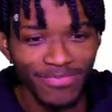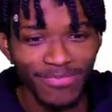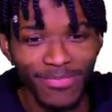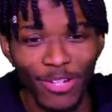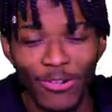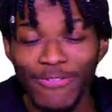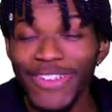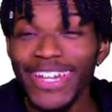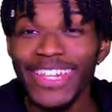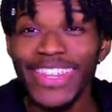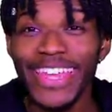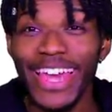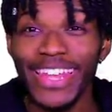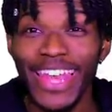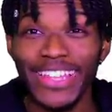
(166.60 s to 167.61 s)
If
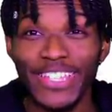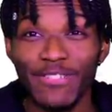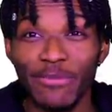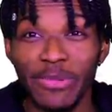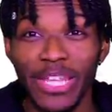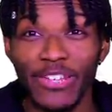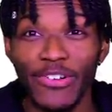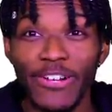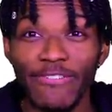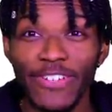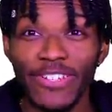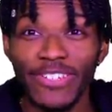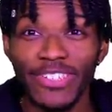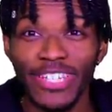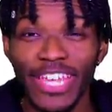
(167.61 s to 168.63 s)
anything, I like this for Blake
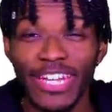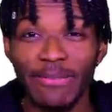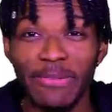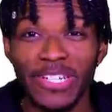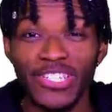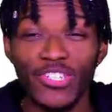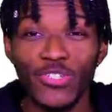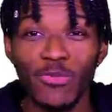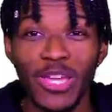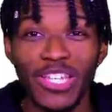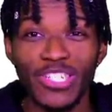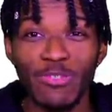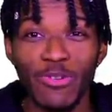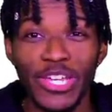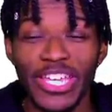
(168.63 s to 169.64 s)
Griffin to get him in a
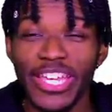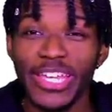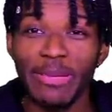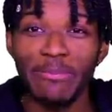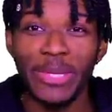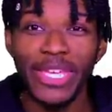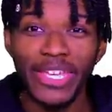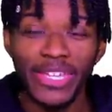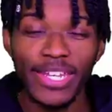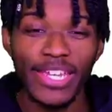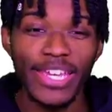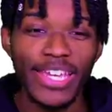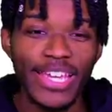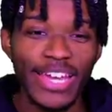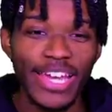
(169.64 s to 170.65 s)
situation where he can compete.
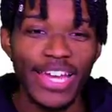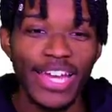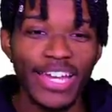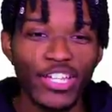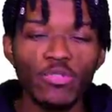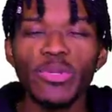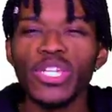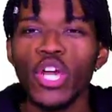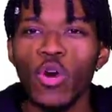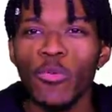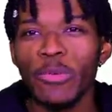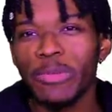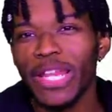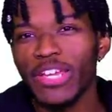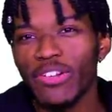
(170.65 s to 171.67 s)
Because uh, we know
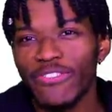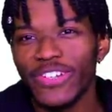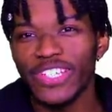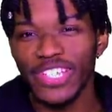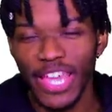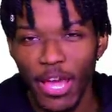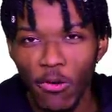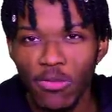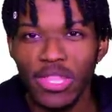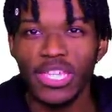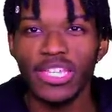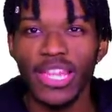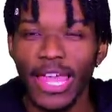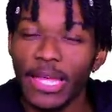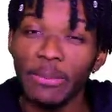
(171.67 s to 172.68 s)
when Blake Griffin is
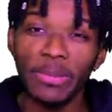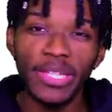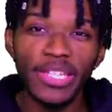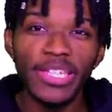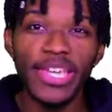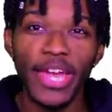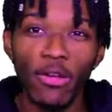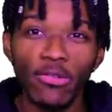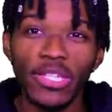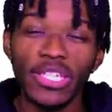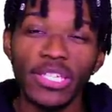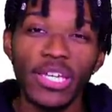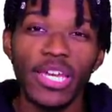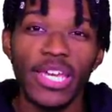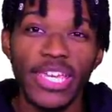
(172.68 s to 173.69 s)
healthy, like completely
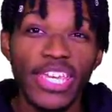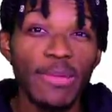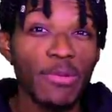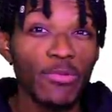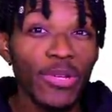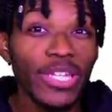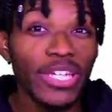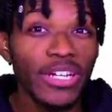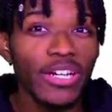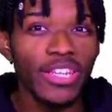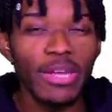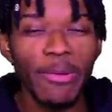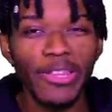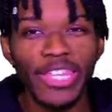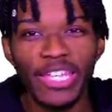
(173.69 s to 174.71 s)
healthy, he can be really good.
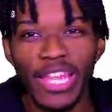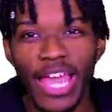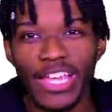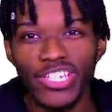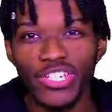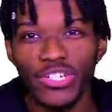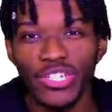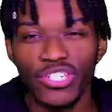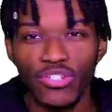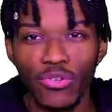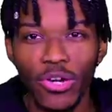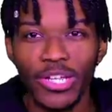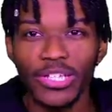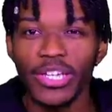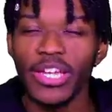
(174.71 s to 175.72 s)
Think about that last year in
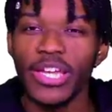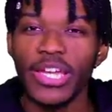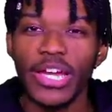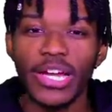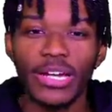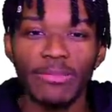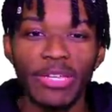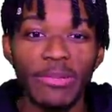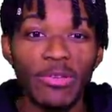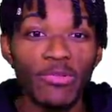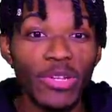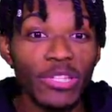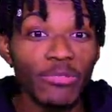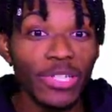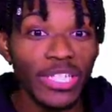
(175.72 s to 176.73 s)
Detroit. Um, he could be
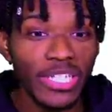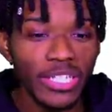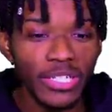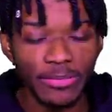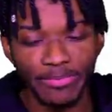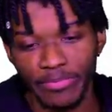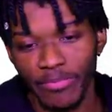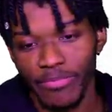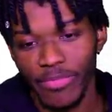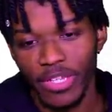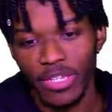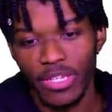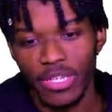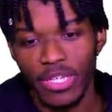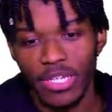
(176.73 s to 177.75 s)
really, really good.
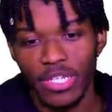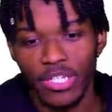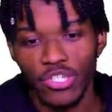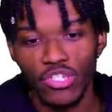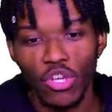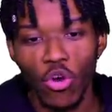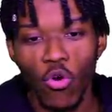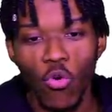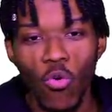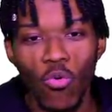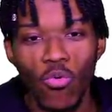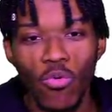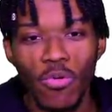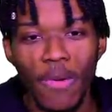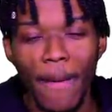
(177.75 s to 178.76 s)
So
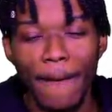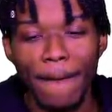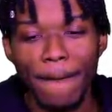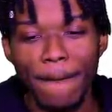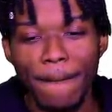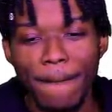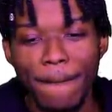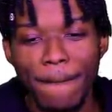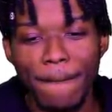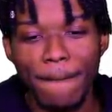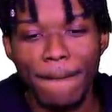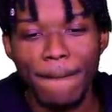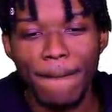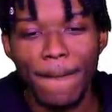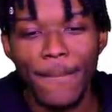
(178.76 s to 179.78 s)

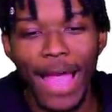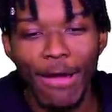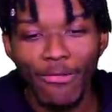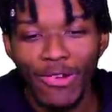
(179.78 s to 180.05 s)
I would